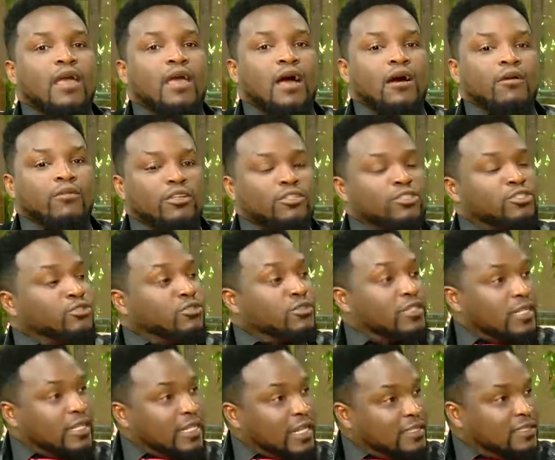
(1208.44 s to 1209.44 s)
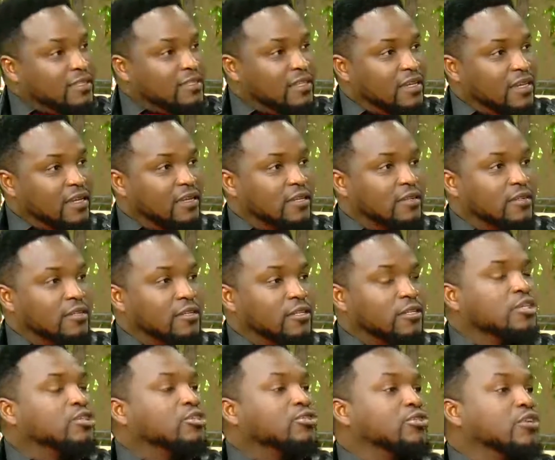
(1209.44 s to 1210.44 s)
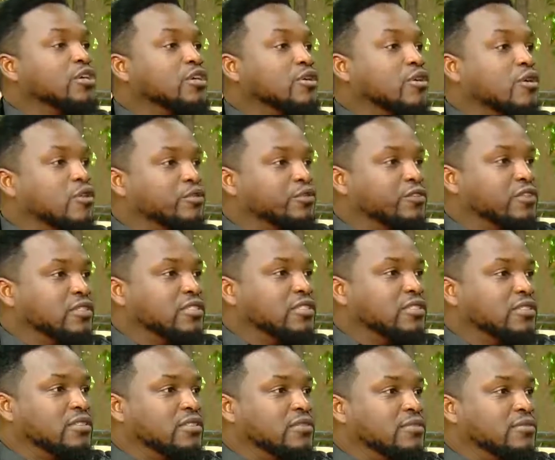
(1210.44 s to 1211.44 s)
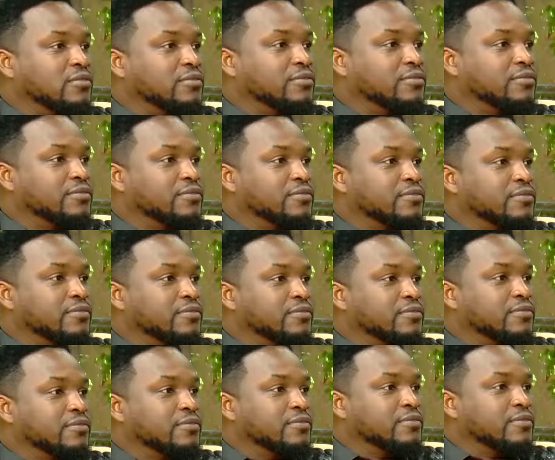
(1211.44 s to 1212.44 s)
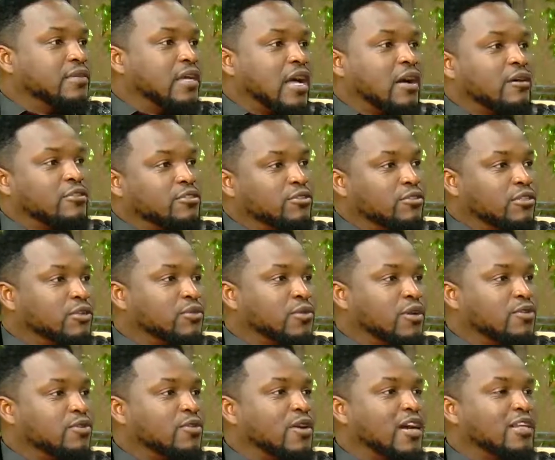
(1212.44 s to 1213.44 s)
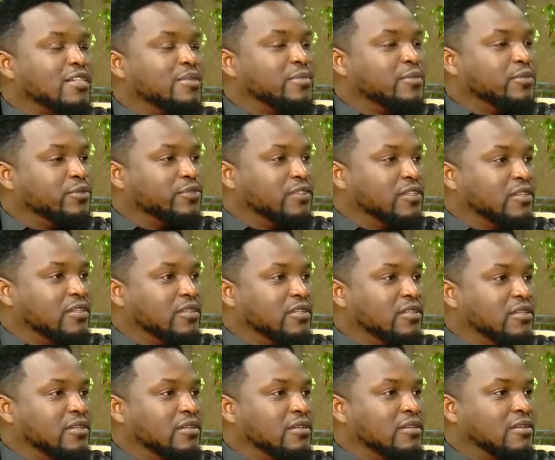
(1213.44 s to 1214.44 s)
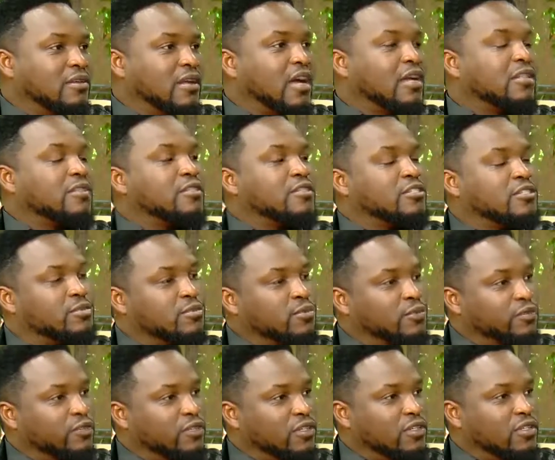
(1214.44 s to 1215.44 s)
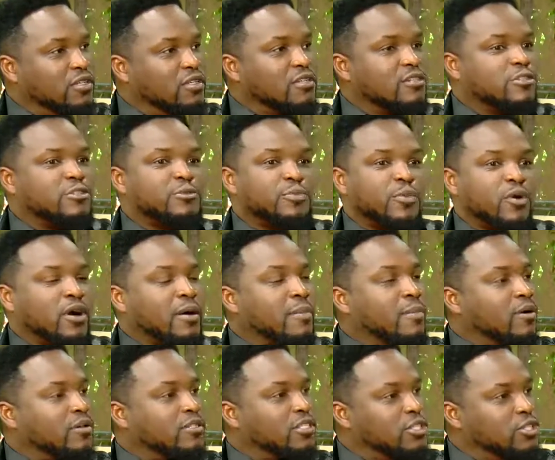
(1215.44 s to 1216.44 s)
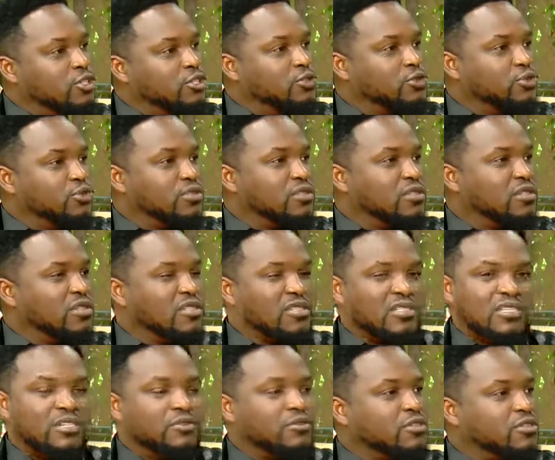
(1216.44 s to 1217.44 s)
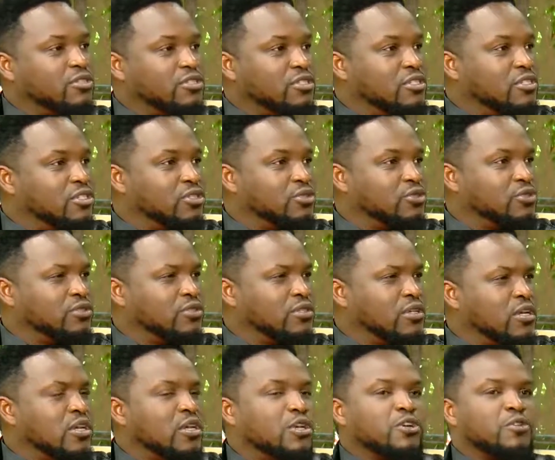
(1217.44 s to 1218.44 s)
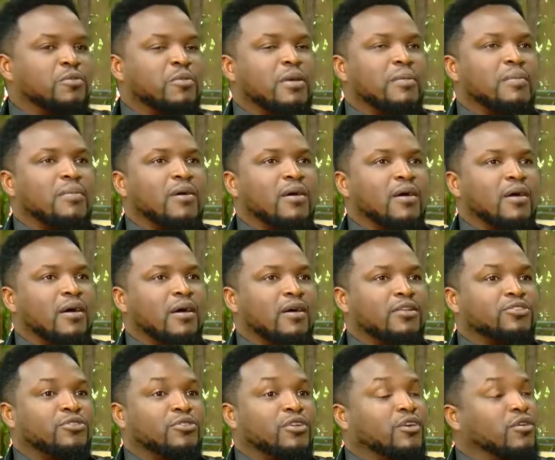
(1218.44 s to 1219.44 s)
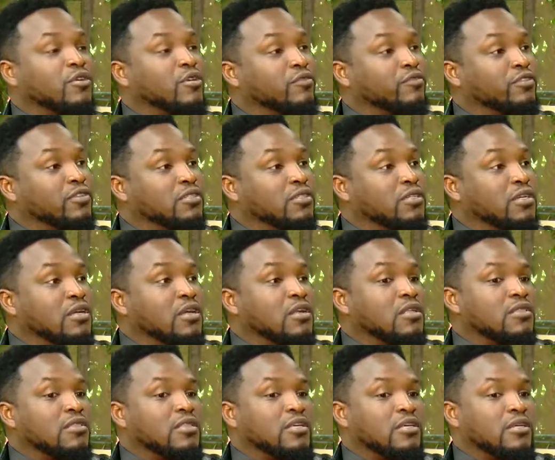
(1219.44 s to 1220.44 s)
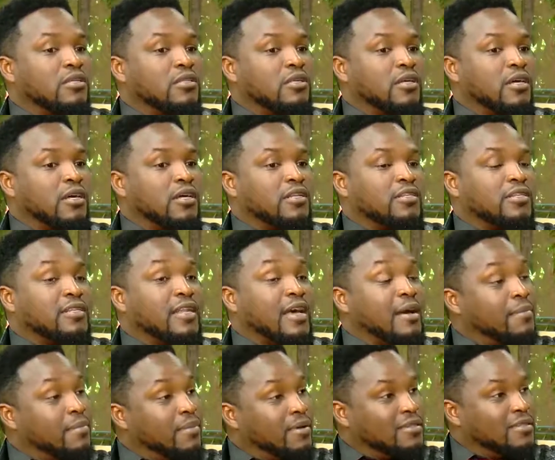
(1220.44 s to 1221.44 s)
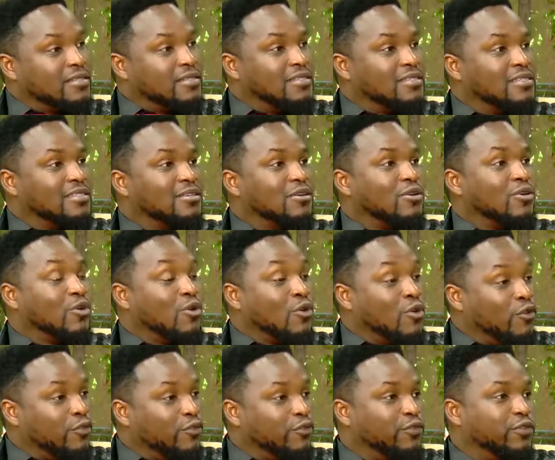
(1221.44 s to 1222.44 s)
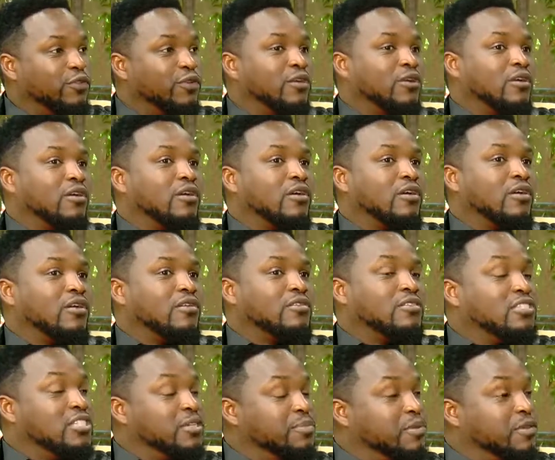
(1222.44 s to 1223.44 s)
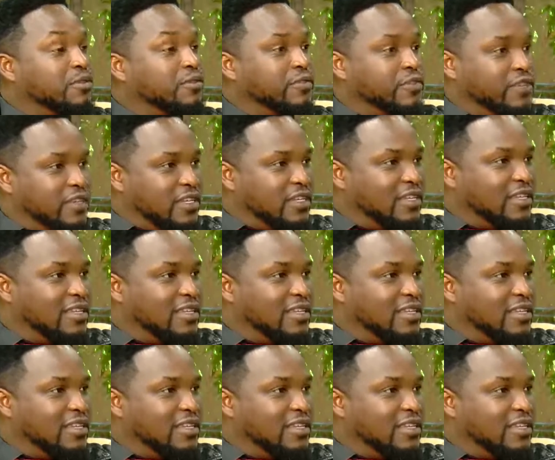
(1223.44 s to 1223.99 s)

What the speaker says: I'll let you know that last year, during COVID, I was the only one who had a movie. And this movie spoke about issues, serious issues. You remember during COVID, the numbers of GBV,